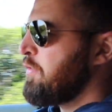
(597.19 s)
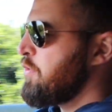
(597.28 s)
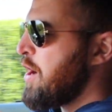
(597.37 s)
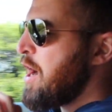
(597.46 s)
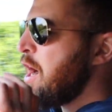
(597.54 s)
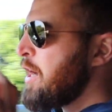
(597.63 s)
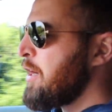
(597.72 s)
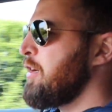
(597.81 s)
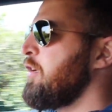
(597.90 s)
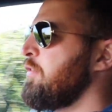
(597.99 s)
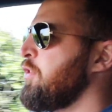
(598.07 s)
So if you
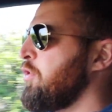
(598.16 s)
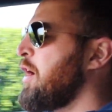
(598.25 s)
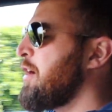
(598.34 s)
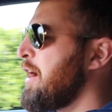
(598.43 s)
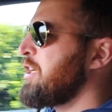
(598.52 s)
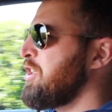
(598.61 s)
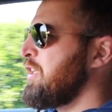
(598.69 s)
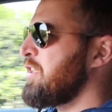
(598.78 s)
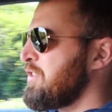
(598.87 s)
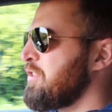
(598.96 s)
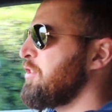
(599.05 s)
are
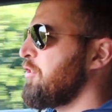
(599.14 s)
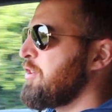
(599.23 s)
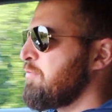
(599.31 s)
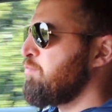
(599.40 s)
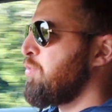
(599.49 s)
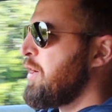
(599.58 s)
actually considering